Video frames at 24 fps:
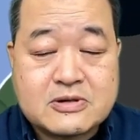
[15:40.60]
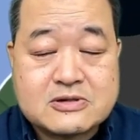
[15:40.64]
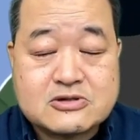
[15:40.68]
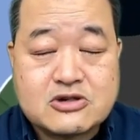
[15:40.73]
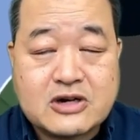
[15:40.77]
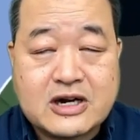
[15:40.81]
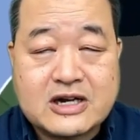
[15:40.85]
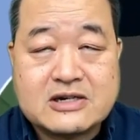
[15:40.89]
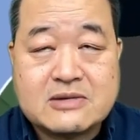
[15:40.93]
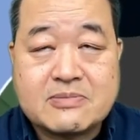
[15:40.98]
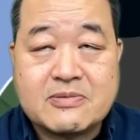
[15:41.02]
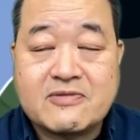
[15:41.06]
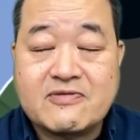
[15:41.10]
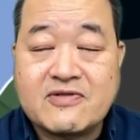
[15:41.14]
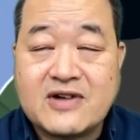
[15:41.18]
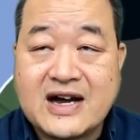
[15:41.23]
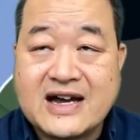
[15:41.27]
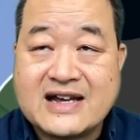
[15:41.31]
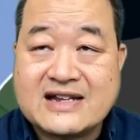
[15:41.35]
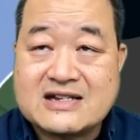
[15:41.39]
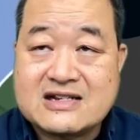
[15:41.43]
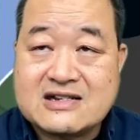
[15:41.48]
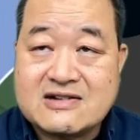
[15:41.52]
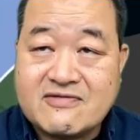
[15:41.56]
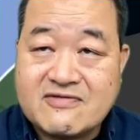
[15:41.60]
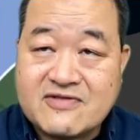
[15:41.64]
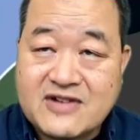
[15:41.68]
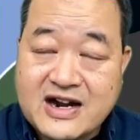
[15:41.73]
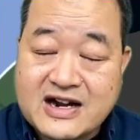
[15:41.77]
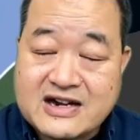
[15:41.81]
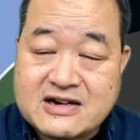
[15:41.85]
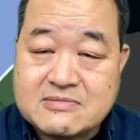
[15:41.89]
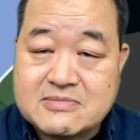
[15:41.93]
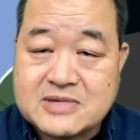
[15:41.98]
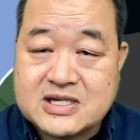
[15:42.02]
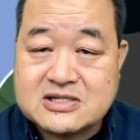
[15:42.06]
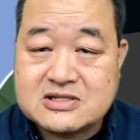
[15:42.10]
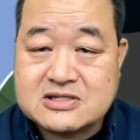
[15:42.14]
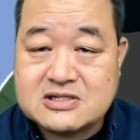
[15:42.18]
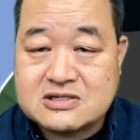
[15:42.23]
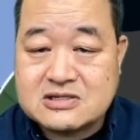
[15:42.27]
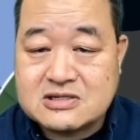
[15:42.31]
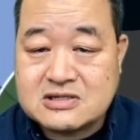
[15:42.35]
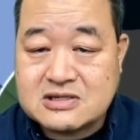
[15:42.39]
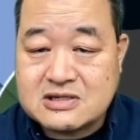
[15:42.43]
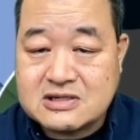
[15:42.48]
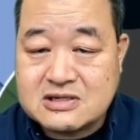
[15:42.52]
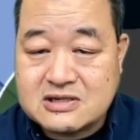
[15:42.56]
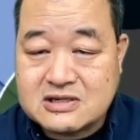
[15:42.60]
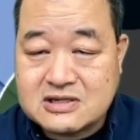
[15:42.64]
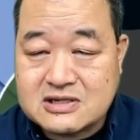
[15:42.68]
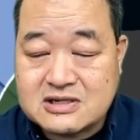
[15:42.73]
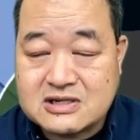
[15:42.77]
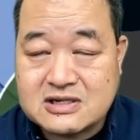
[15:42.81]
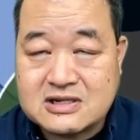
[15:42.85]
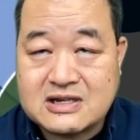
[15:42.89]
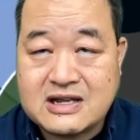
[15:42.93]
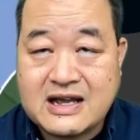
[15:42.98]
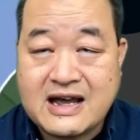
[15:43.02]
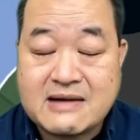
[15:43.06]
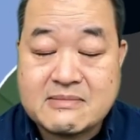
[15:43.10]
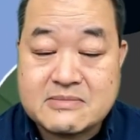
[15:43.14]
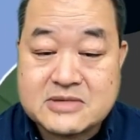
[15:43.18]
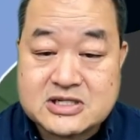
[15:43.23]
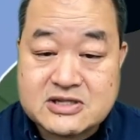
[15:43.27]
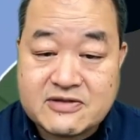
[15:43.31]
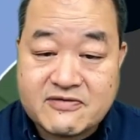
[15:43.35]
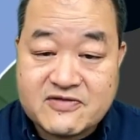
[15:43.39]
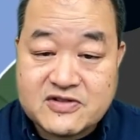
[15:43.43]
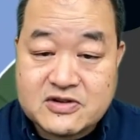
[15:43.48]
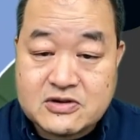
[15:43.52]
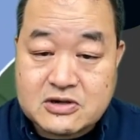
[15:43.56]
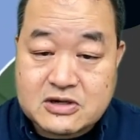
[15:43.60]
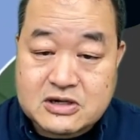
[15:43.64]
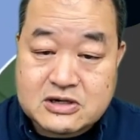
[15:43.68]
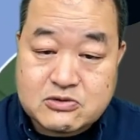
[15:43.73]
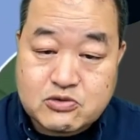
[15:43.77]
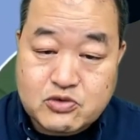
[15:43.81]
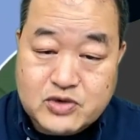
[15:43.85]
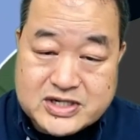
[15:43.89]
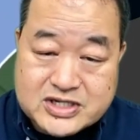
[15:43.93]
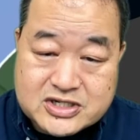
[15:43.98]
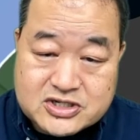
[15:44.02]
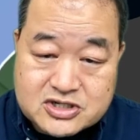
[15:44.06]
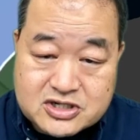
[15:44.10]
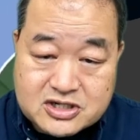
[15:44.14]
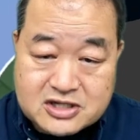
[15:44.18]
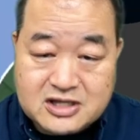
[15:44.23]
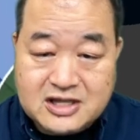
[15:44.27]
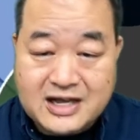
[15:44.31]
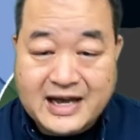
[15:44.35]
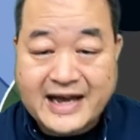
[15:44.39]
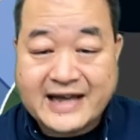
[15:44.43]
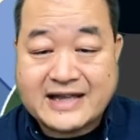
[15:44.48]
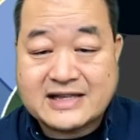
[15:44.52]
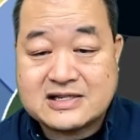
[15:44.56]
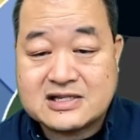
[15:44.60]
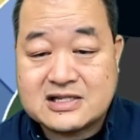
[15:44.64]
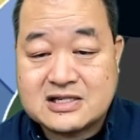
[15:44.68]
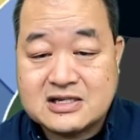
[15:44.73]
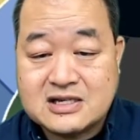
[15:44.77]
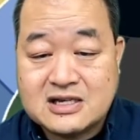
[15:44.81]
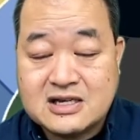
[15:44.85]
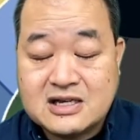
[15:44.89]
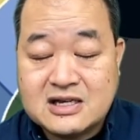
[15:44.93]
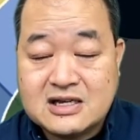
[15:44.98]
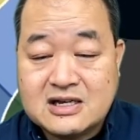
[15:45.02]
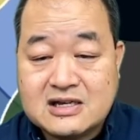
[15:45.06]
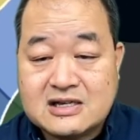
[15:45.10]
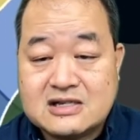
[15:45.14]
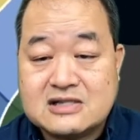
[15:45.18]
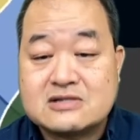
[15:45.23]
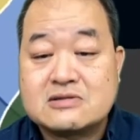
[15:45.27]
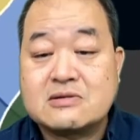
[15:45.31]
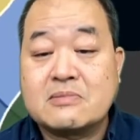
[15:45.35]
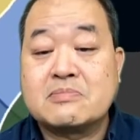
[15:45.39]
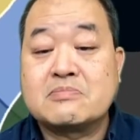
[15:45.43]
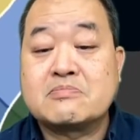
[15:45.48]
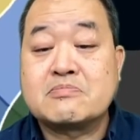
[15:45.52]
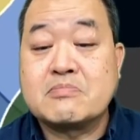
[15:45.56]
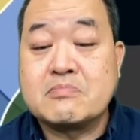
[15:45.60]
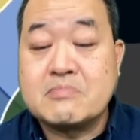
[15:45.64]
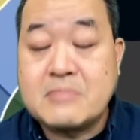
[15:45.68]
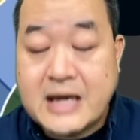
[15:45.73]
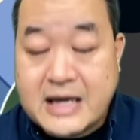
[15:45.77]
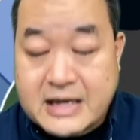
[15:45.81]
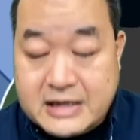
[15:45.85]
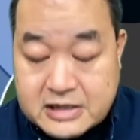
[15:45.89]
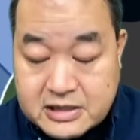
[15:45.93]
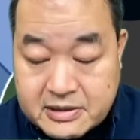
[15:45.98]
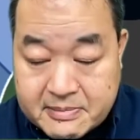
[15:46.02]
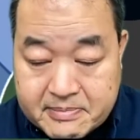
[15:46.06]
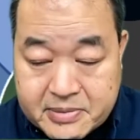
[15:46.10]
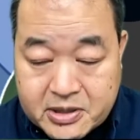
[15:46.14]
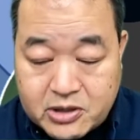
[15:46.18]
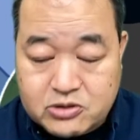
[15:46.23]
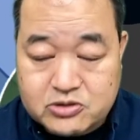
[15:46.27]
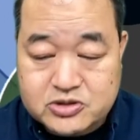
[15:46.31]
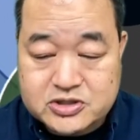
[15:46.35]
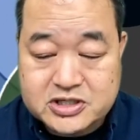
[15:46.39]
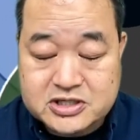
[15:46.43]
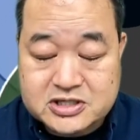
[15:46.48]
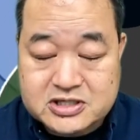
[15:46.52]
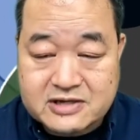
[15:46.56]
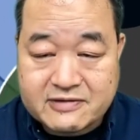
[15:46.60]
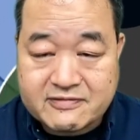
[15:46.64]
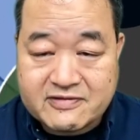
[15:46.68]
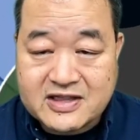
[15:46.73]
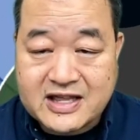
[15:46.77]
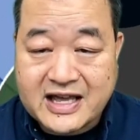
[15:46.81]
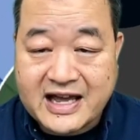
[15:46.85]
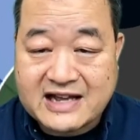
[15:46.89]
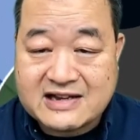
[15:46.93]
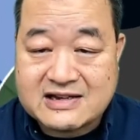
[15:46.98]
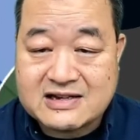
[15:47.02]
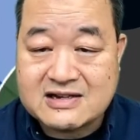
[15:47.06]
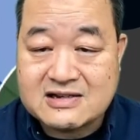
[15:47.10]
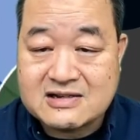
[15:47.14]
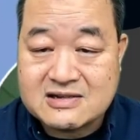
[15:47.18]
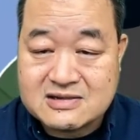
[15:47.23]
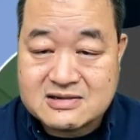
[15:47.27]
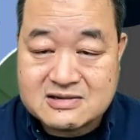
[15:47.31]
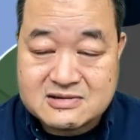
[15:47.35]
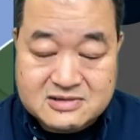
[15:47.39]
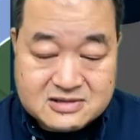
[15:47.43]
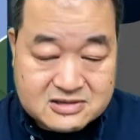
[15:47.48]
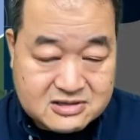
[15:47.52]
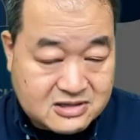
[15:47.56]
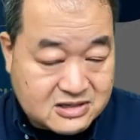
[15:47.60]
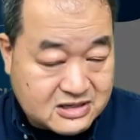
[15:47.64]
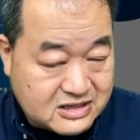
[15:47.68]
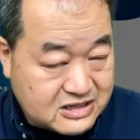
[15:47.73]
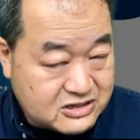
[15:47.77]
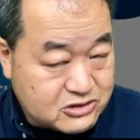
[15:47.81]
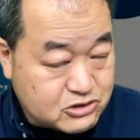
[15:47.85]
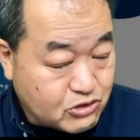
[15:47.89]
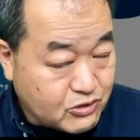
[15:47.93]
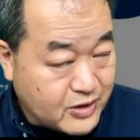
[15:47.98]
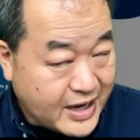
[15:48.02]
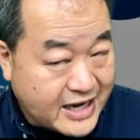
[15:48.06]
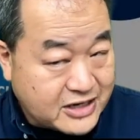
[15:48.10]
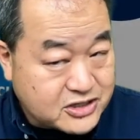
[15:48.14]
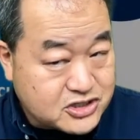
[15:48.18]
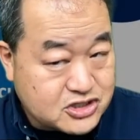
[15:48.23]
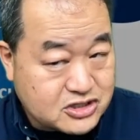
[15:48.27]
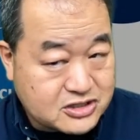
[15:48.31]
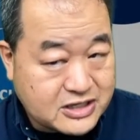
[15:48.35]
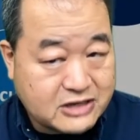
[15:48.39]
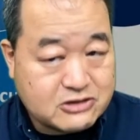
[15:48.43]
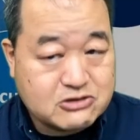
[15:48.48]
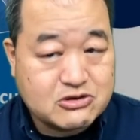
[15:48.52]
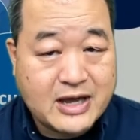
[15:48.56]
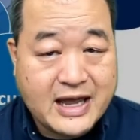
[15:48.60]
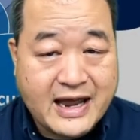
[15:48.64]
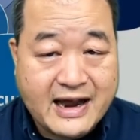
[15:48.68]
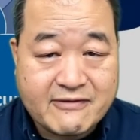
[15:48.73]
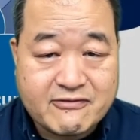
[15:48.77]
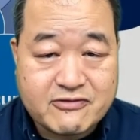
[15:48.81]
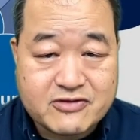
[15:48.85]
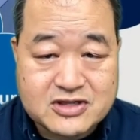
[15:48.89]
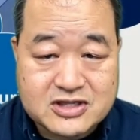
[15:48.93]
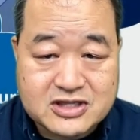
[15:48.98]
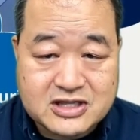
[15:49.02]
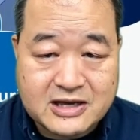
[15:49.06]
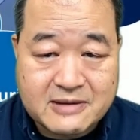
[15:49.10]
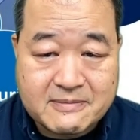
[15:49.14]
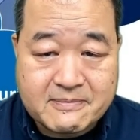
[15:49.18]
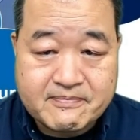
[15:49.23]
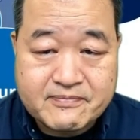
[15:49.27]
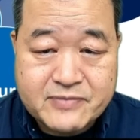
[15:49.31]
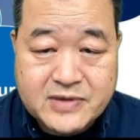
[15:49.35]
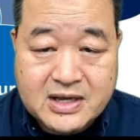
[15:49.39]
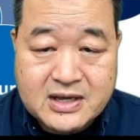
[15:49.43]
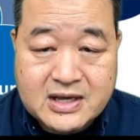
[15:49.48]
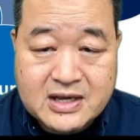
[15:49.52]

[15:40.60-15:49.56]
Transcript: trying to provide an environment, an atmosphere in which delight is a main component of that interaction that you have with them.